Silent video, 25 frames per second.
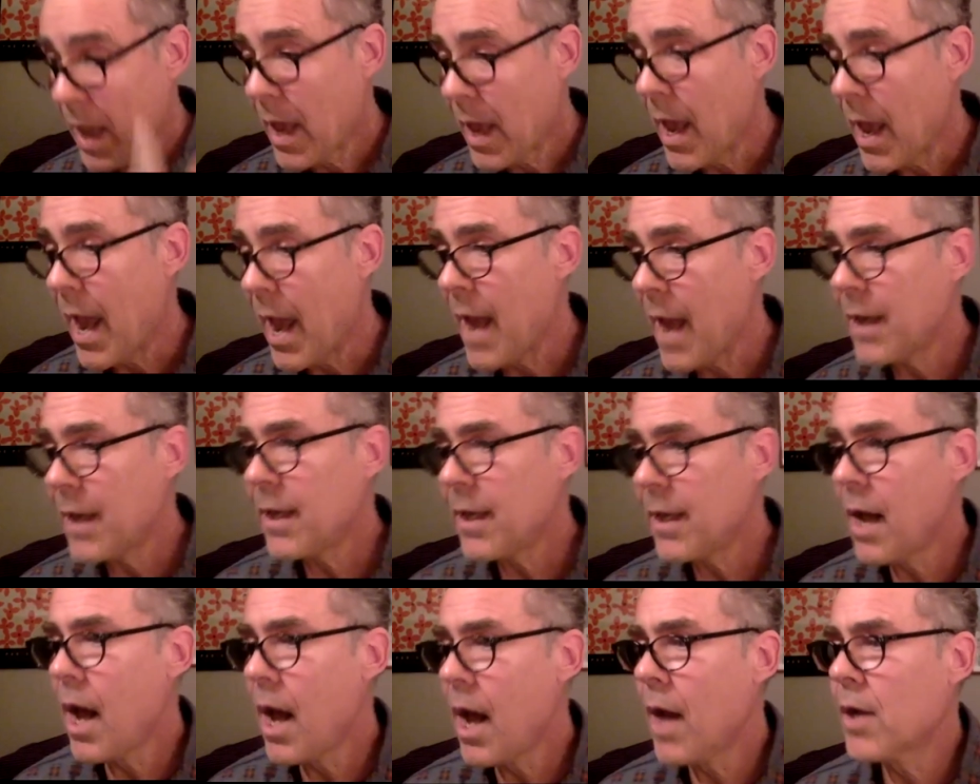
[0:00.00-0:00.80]

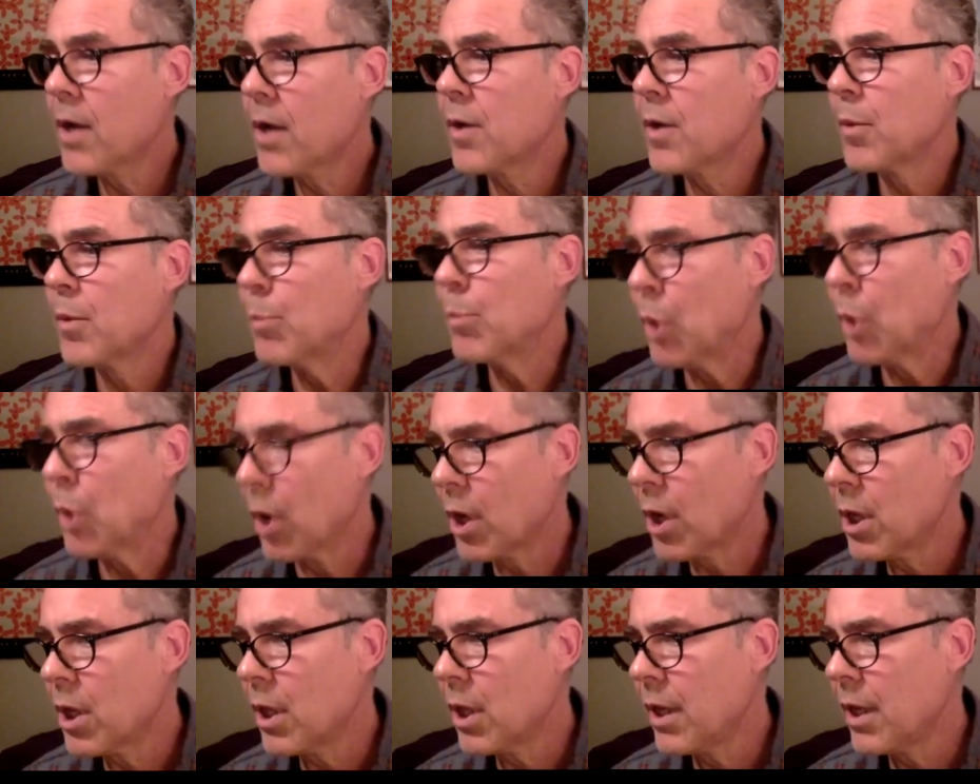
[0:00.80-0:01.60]
Antioch,
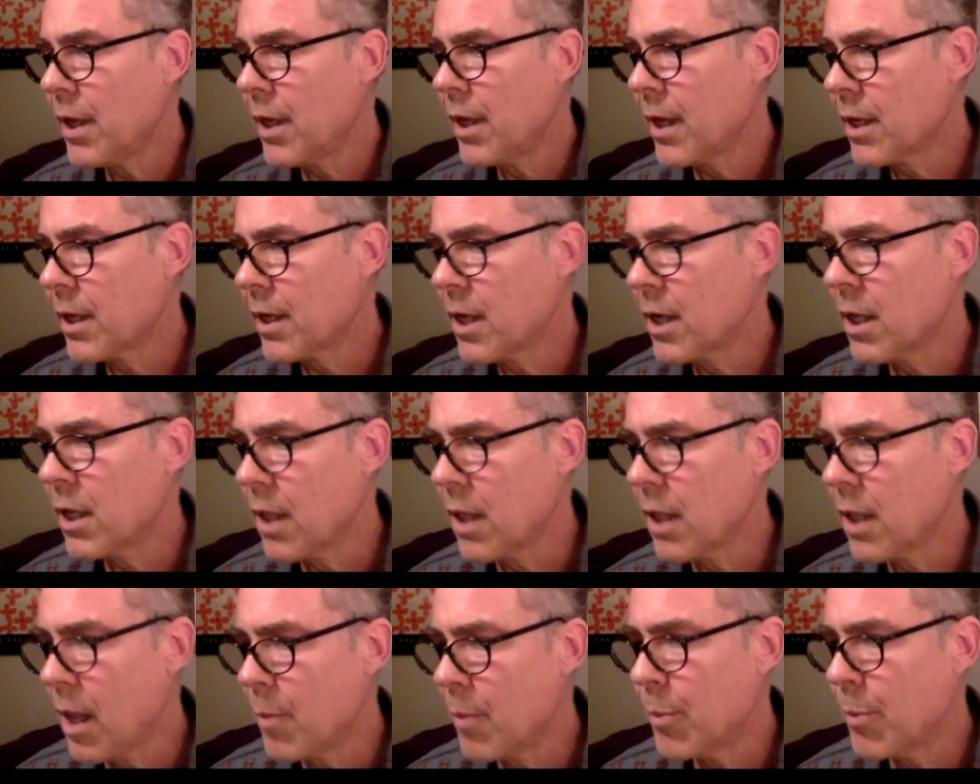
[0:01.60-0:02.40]
Berkeley, and
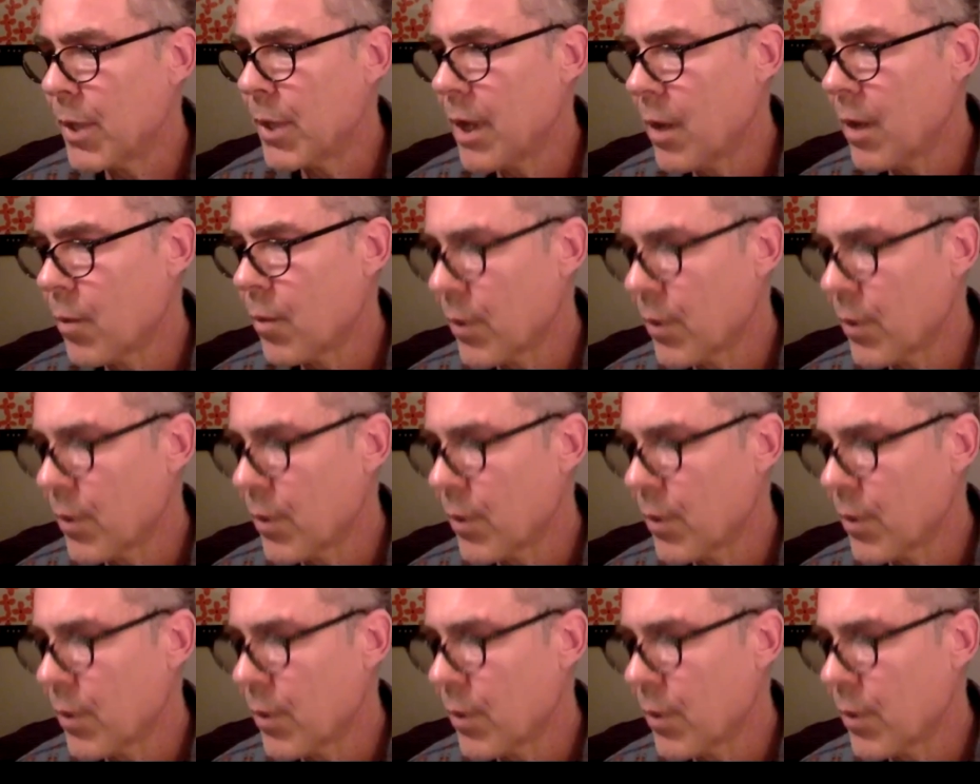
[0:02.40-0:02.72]
Columbia